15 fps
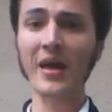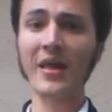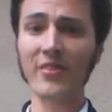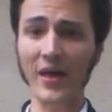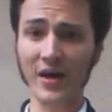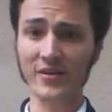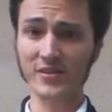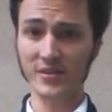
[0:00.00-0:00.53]

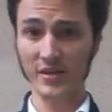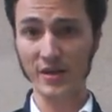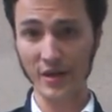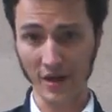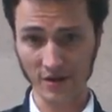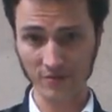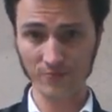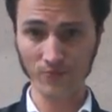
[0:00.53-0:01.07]
That is
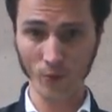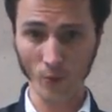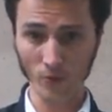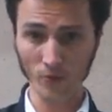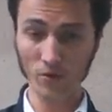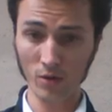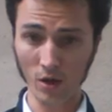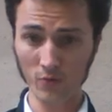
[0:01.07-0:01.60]
-4
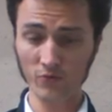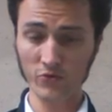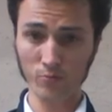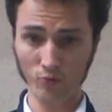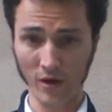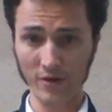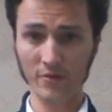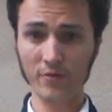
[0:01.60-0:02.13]
loaves of
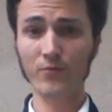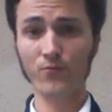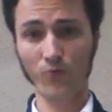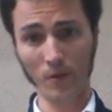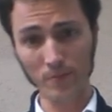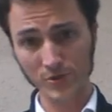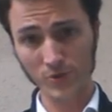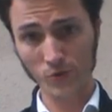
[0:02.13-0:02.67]
bread
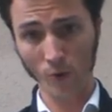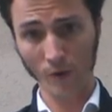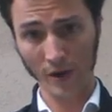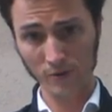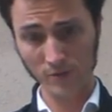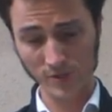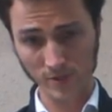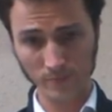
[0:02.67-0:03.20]
from the
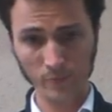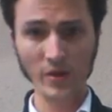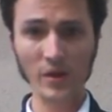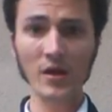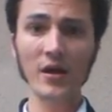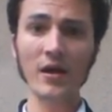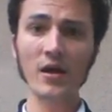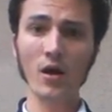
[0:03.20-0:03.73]
storehouse
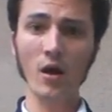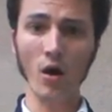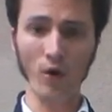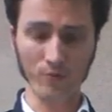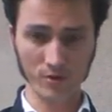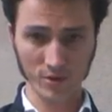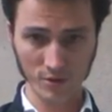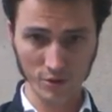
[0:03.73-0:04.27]

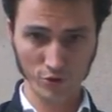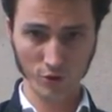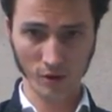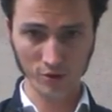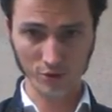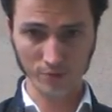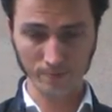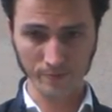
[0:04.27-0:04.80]
over to the
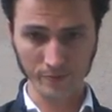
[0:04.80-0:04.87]
church.